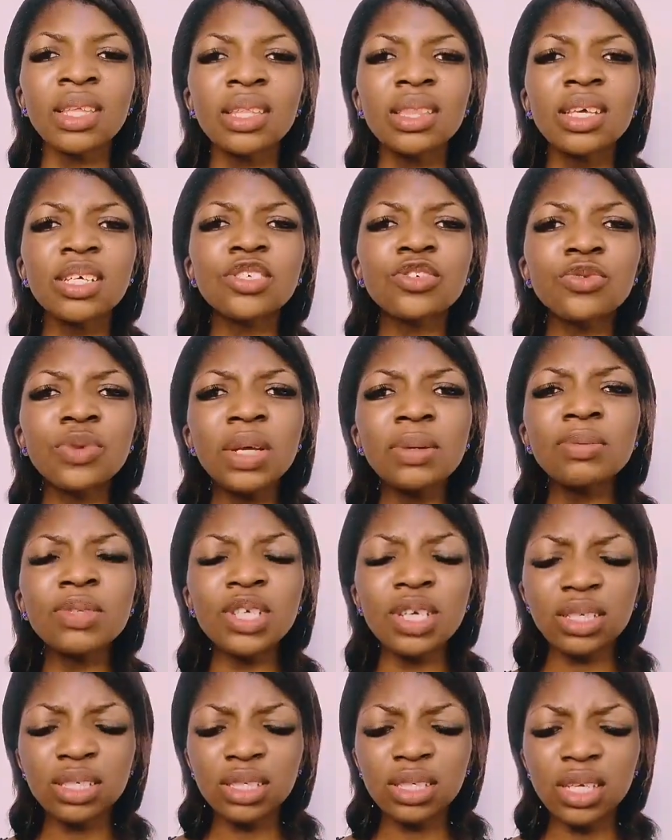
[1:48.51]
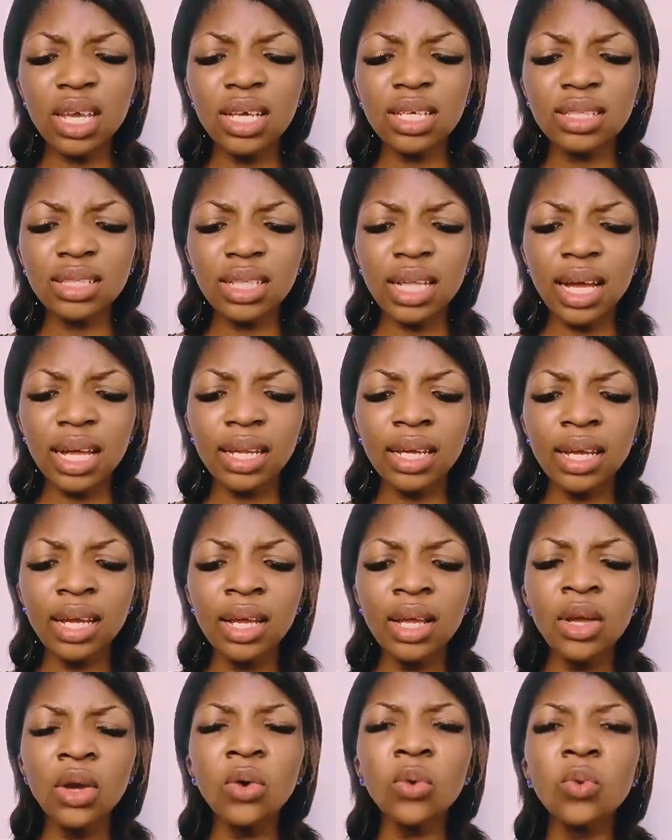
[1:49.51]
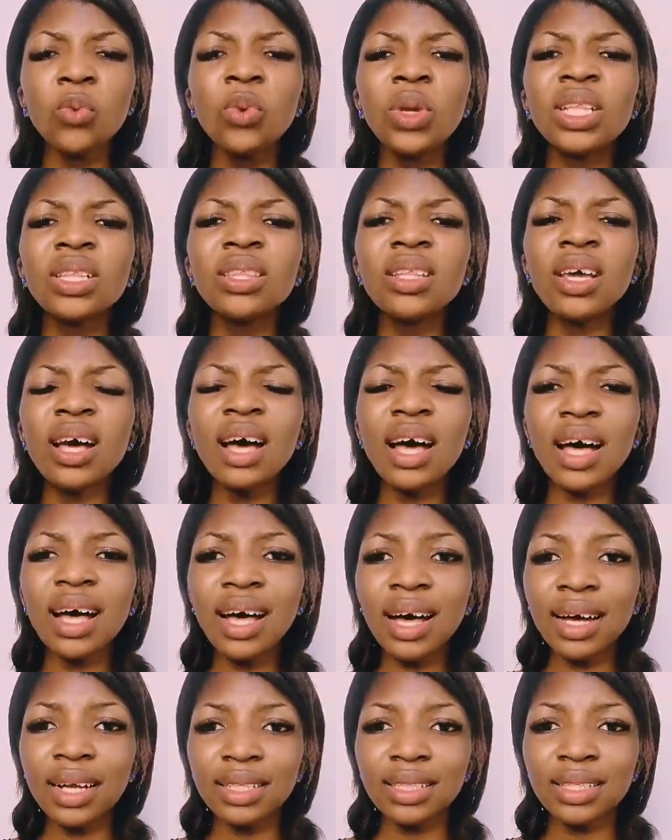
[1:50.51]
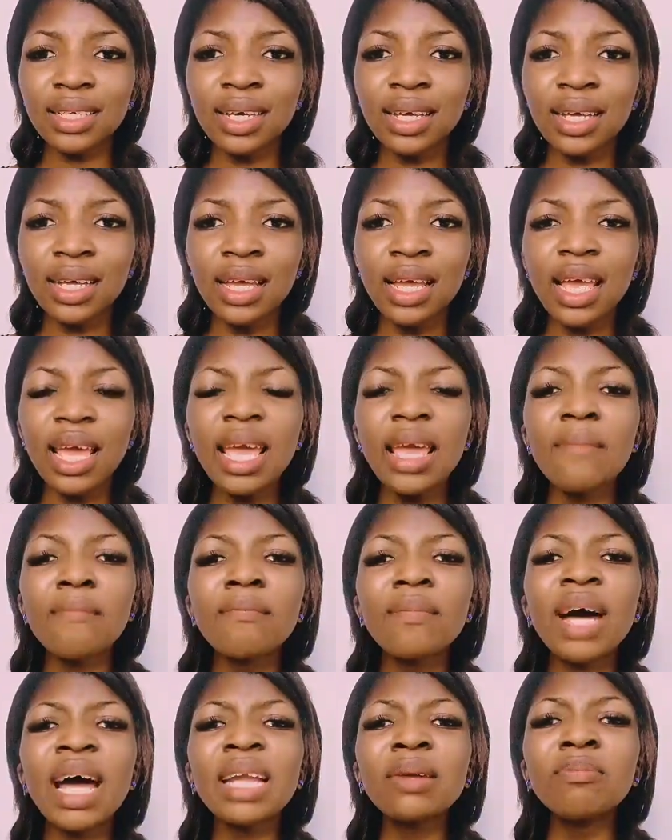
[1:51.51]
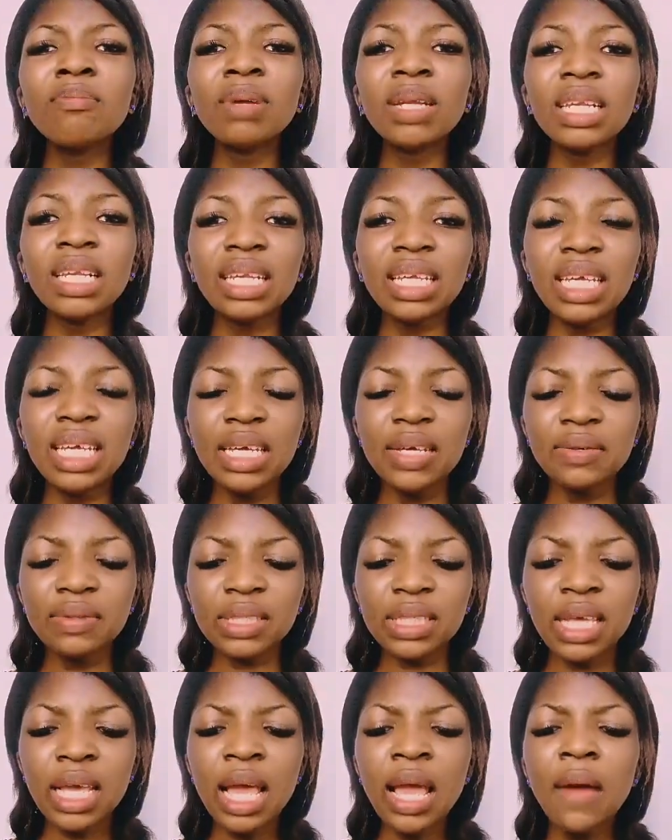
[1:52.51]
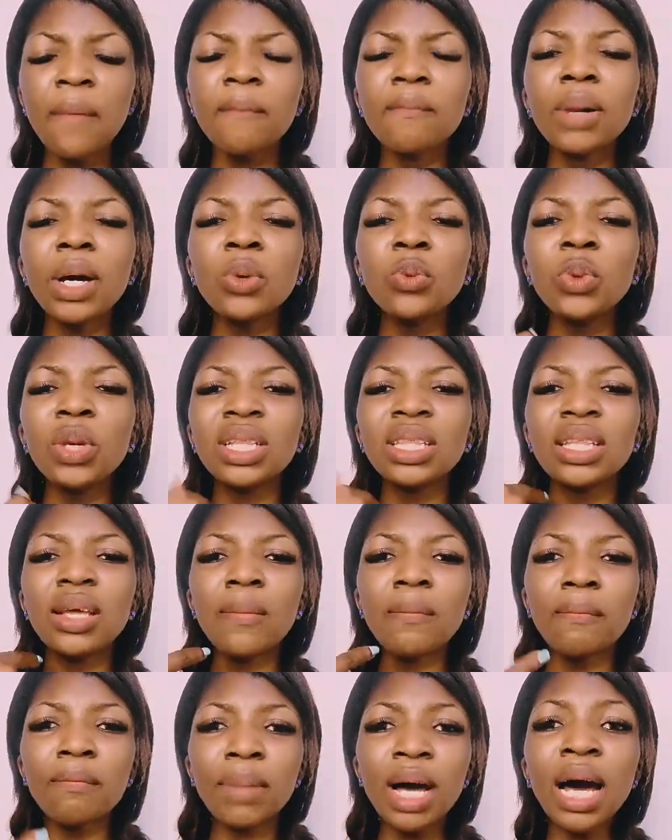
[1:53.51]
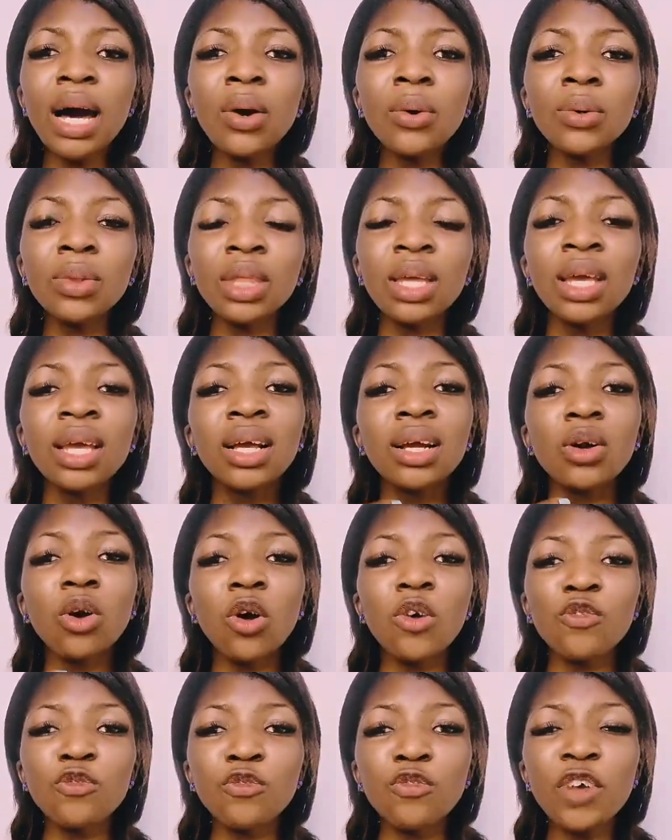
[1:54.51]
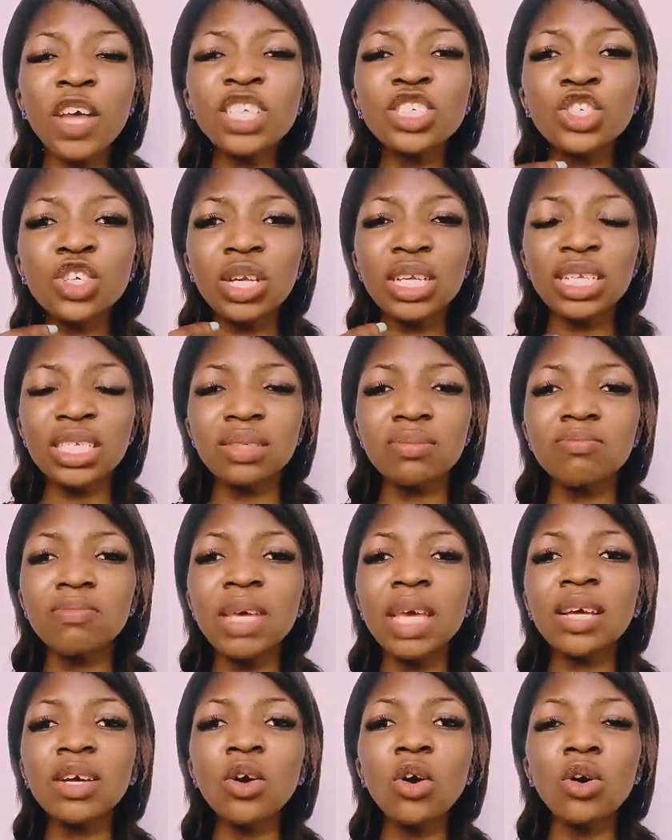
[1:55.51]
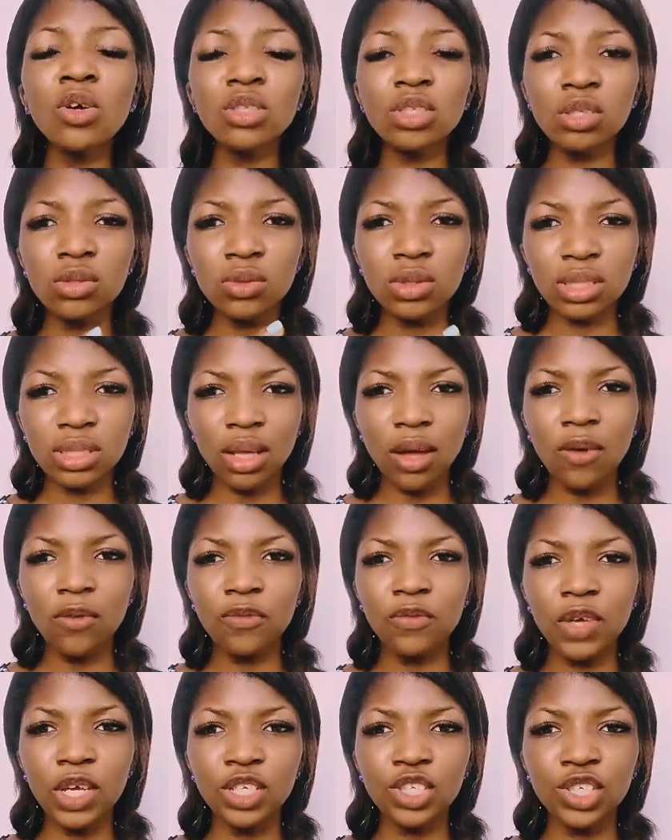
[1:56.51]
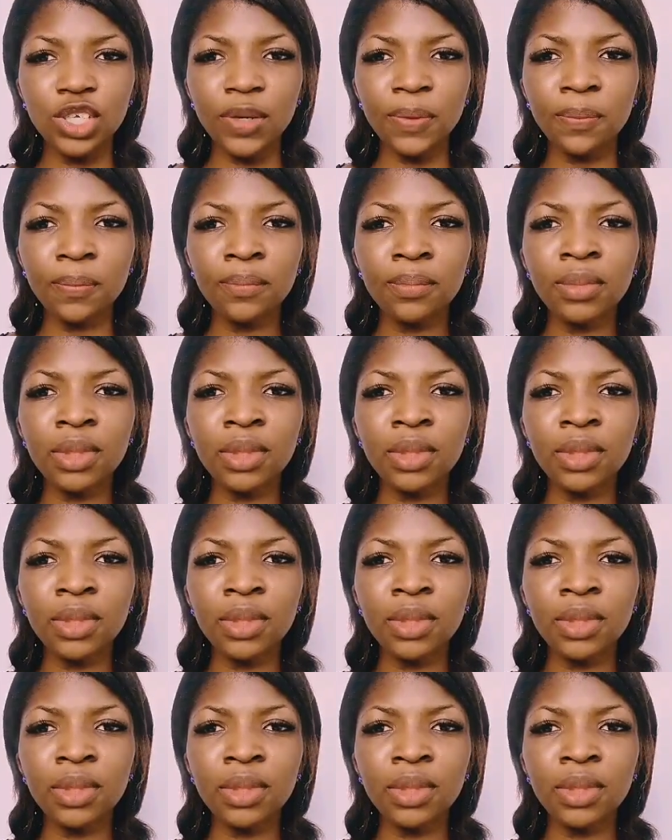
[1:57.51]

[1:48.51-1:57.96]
The scripture says that with the heart, a man believes, but with the mouth, confession is made unto salvation.